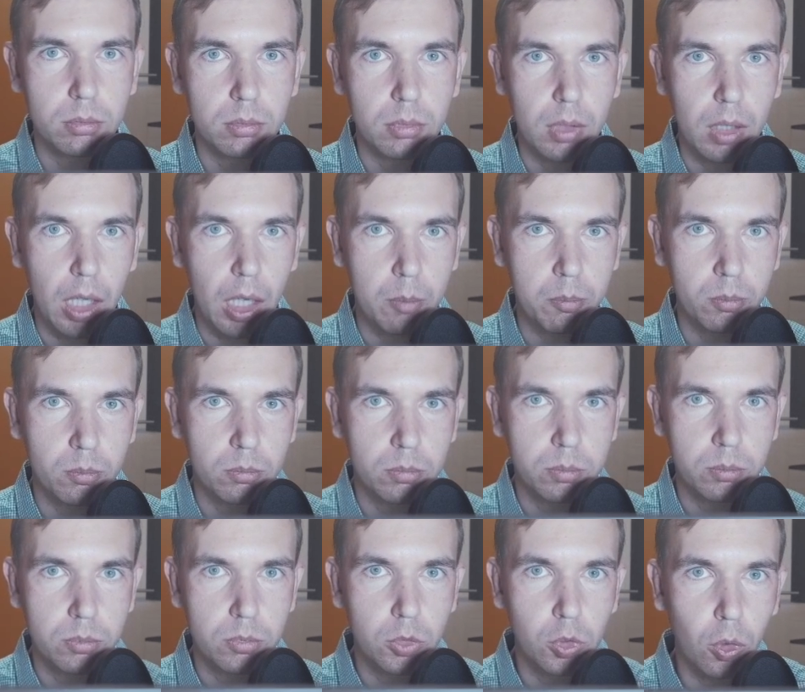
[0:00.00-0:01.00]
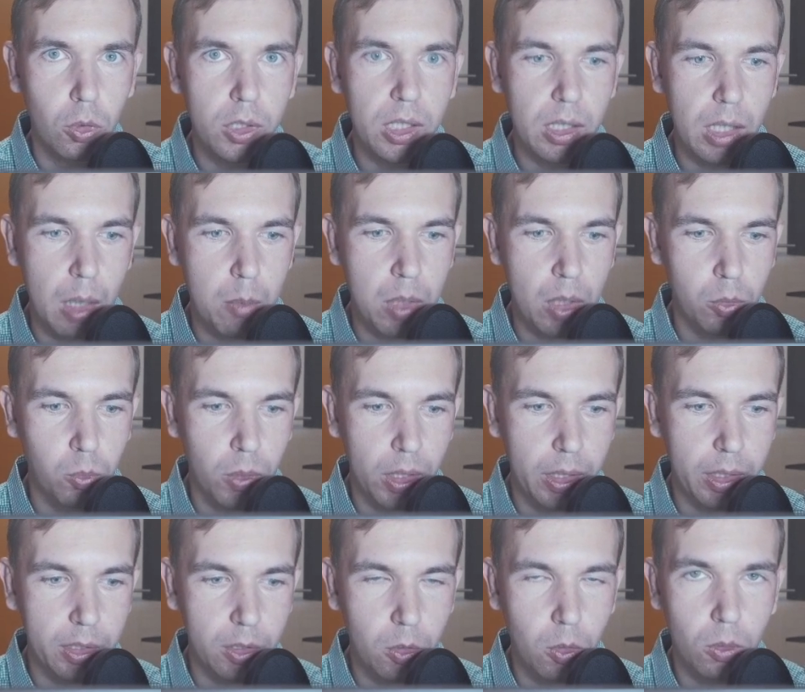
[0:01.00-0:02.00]
I'm talking about why I
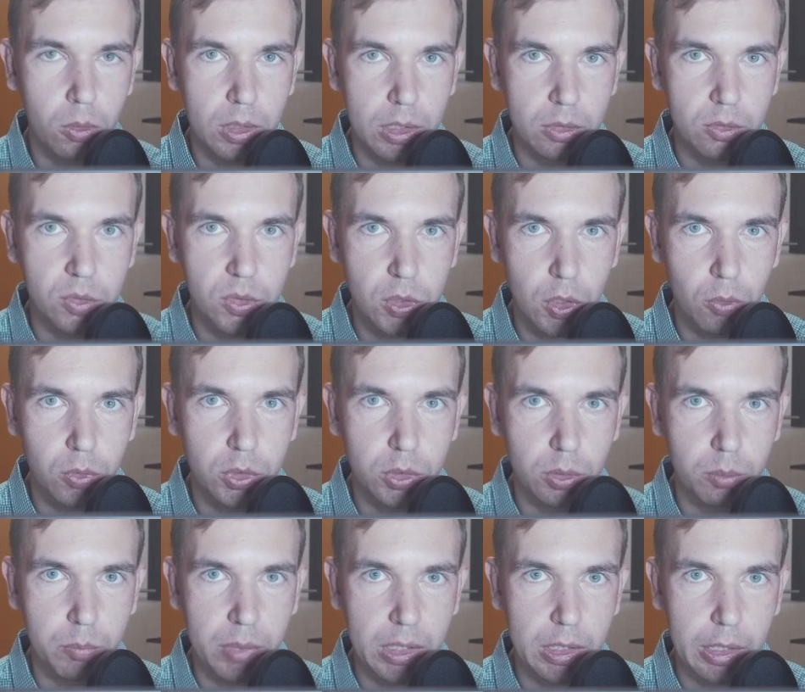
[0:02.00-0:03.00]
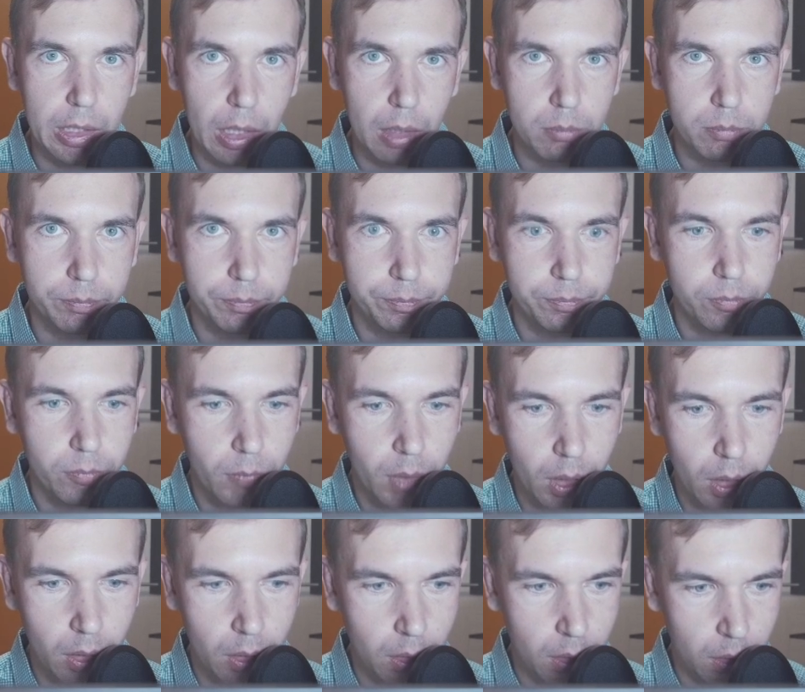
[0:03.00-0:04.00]
got into social media.
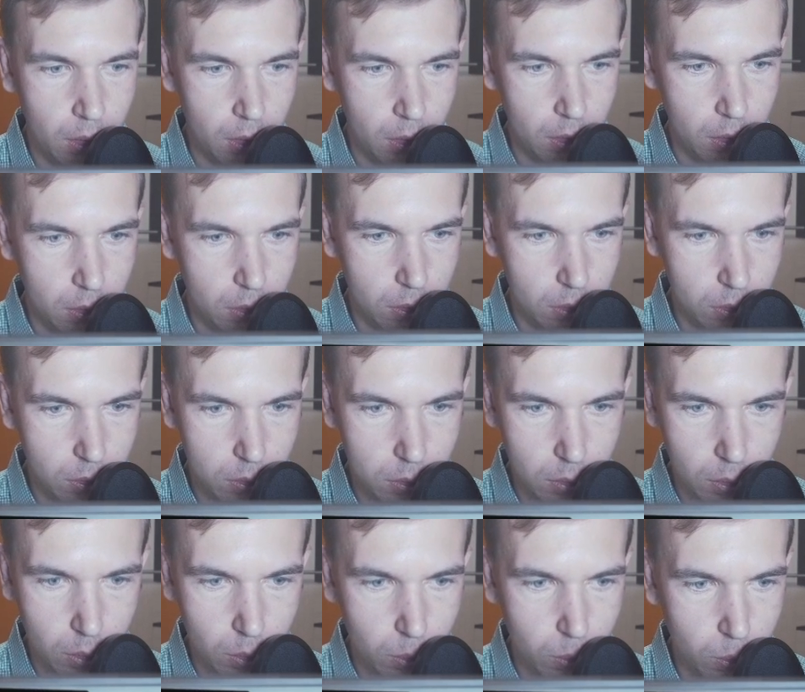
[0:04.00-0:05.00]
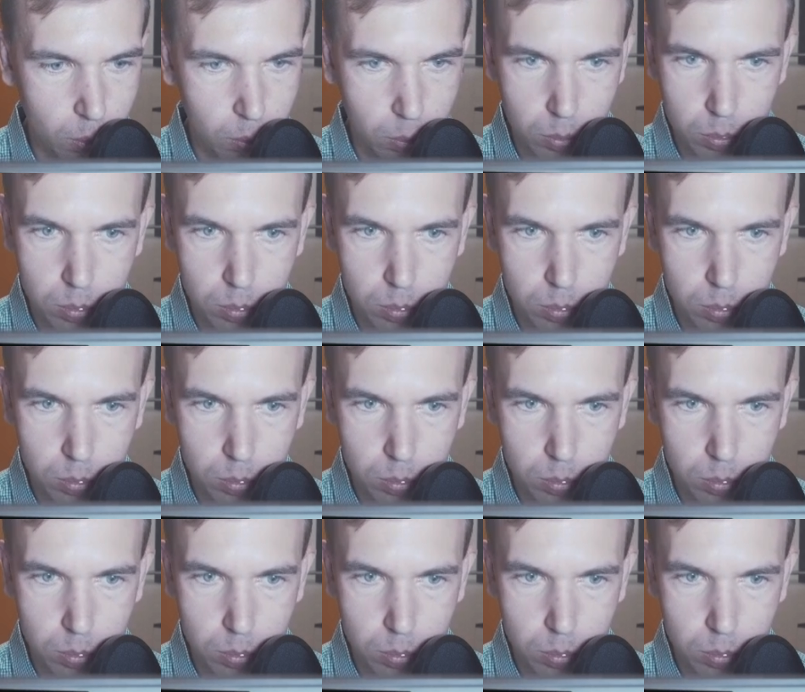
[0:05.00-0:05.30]
So